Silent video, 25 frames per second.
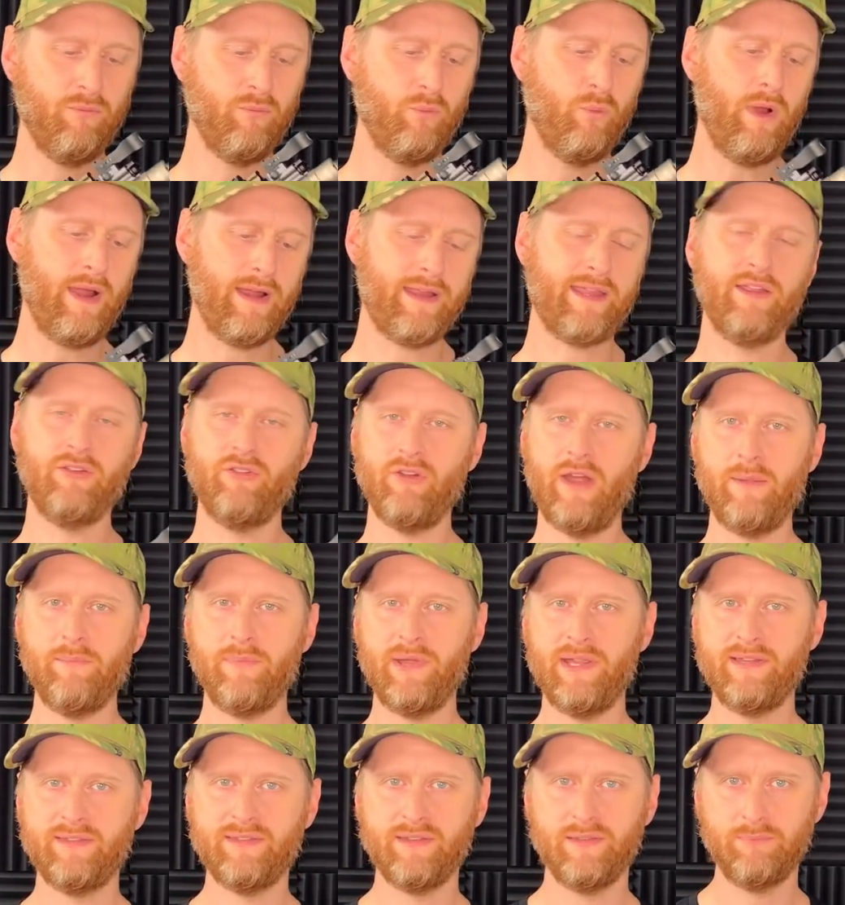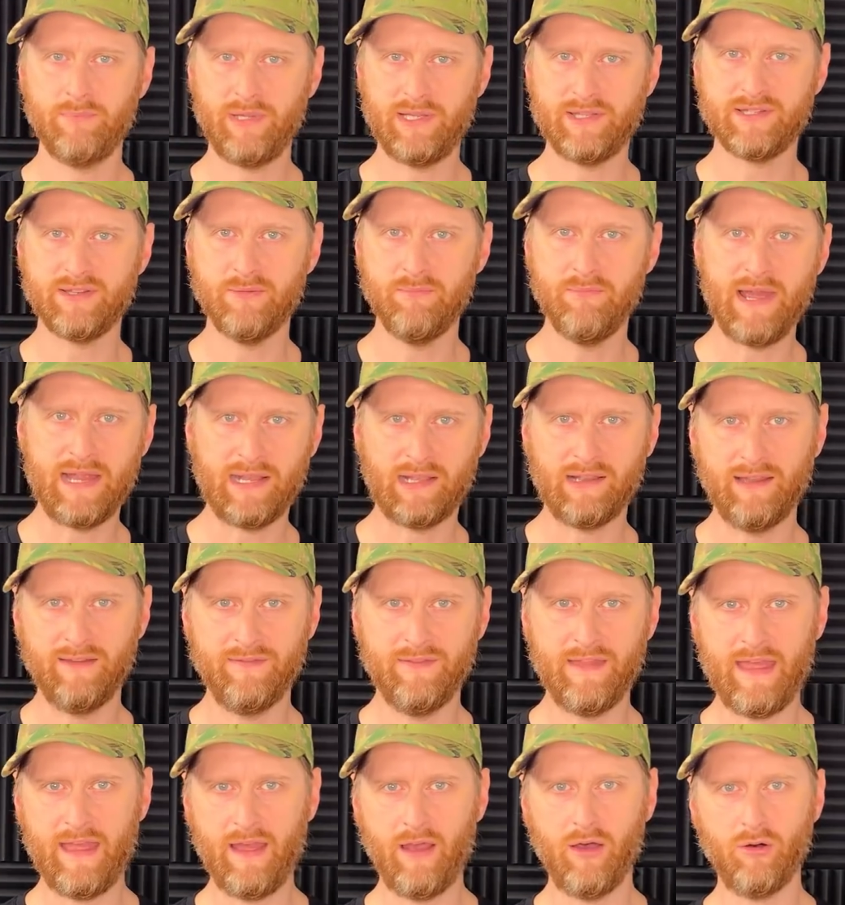whacking great bits of metal in
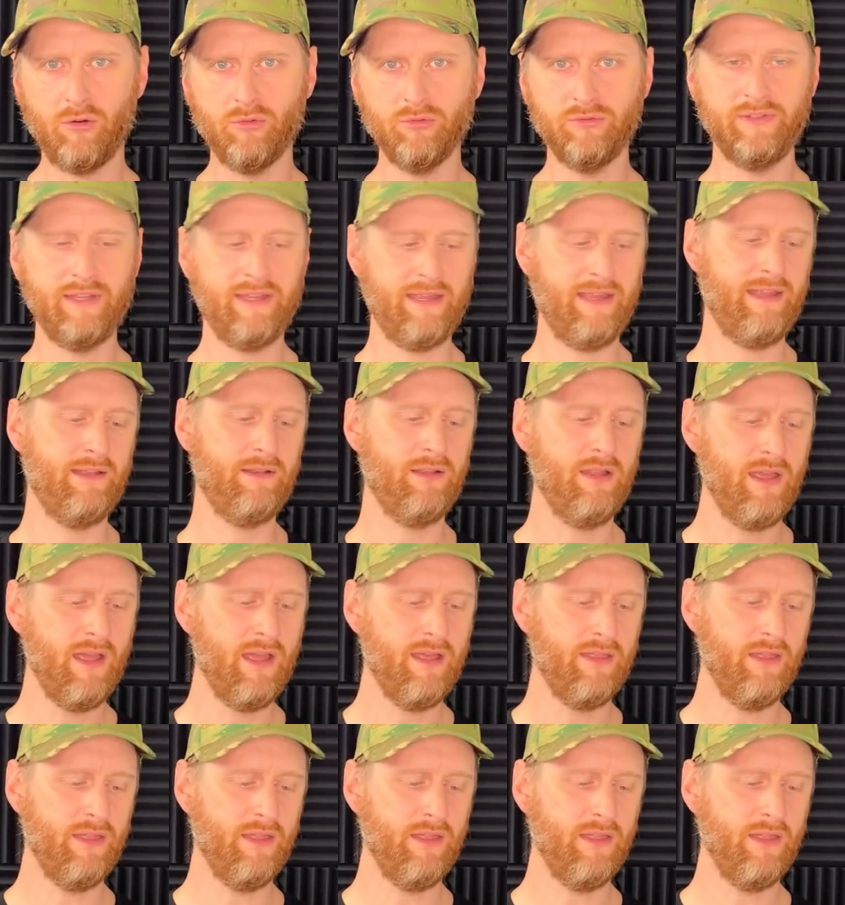there holding it in.